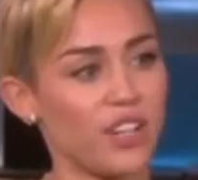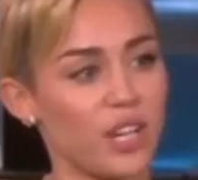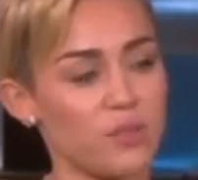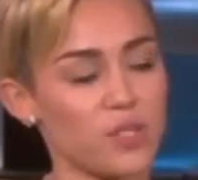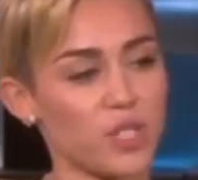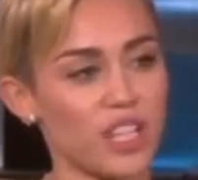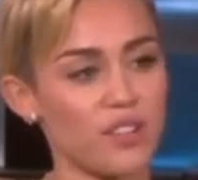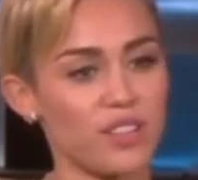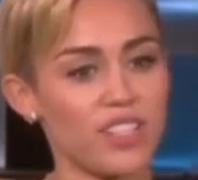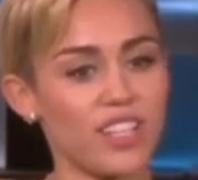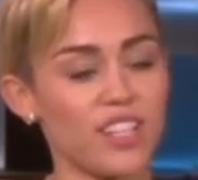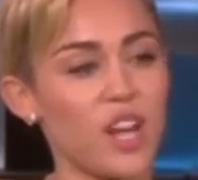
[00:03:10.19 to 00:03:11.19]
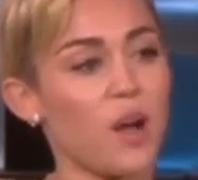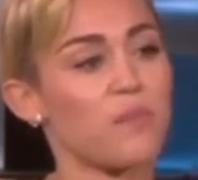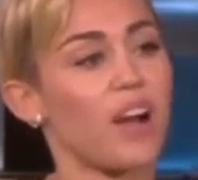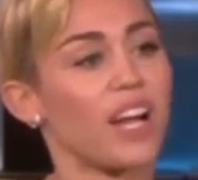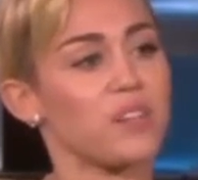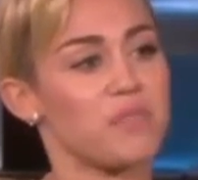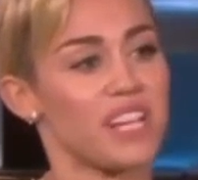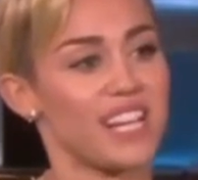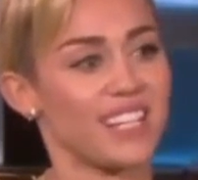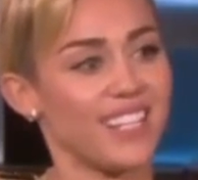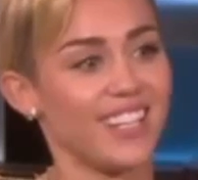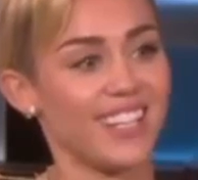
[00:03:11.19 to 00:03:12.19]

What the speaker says: and I'm sure they would not mind me